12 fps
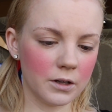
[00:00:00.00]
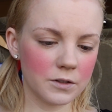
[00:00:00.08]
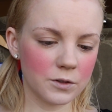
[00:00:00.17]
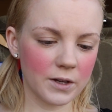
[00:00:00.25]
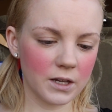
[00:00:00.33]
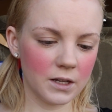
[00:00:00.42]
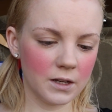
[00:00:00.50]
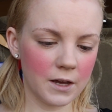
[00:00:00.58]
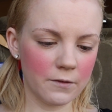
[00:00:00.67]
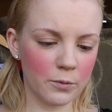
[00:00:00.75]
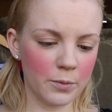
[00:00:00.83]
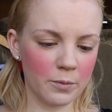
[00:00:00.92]
so I can
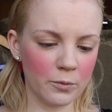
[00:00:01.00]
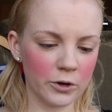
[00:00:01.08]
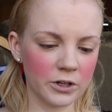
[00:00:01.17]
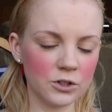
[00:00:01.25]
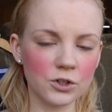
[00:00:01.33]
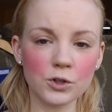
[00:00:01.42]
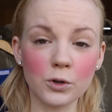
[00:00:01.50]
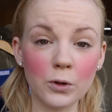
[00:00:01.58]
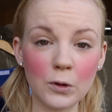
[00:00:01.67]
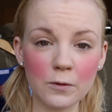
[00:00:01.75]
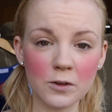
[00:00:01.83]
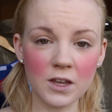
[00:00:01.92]
have a bit more
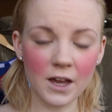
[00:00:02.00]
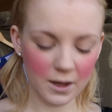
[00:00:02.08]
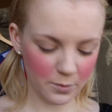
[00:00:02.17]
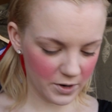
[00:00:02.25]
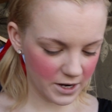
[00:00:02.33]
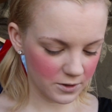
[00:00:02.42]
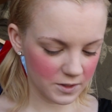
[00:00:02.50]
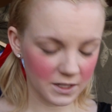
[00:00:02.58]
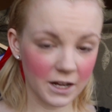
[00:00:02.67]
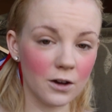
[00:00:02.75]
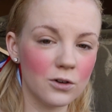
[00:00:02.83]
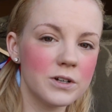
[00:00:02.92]
control over the eyebrows.
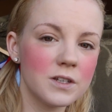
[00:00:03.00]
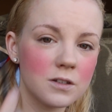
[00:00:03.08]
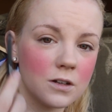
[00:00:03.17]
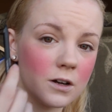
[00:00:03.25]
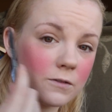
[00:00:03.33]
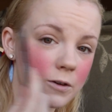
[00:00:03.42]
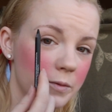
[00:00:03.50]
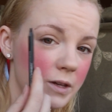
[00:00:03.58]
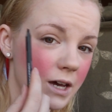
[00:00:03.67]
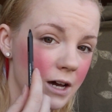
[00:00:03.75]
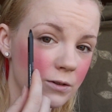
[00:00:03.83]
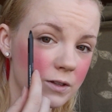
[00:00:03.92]
And I always start from
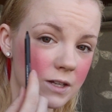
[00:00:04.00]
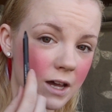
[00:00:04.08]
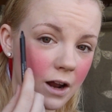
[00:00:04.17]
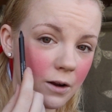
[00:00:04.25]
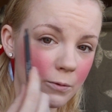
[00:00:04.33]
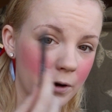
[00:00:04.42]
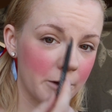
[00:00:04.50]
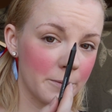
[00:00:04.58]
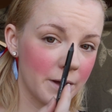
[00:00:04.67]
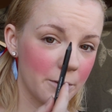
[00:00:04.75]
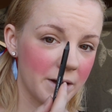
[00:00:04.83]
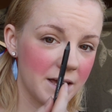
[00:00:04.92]
the outside and work
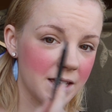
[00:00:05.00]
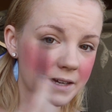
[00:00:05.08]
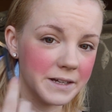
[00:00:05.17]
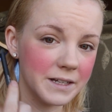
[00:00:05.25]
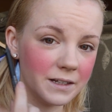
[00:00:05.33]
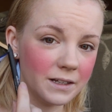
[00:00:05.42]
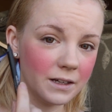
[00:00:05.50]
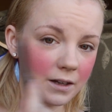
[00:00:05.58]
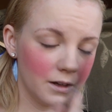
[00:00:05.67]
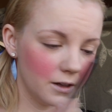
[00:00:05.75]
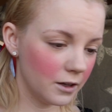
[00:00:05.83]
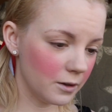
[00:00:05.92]
my way in.
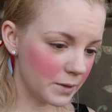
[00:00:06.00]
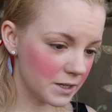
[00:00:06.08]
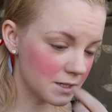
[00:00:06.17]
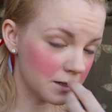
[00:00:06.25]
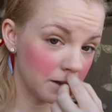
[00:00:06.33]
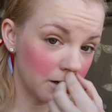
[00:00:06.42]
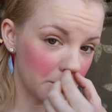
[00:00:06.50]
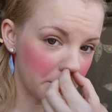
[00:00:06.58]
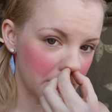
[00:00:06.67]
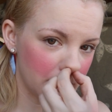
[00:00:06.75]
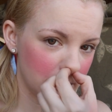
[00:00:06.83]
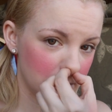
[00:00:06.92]
It makes it a little
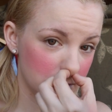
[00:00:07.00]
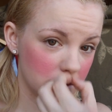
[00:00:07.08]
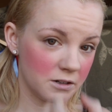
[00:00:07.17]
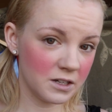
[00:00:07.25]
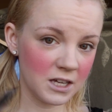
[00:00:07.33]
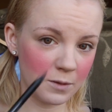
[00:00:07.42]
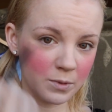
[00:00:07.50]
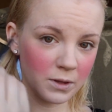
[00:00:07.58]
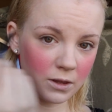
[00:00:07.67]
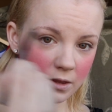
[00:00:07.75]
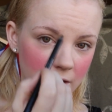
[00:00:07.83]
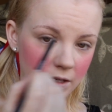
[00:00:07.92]
bit easier to keep it
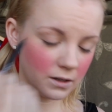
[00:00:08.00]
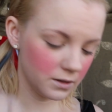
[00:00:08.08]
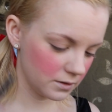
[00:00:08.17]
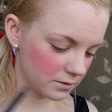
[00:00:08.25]
thin.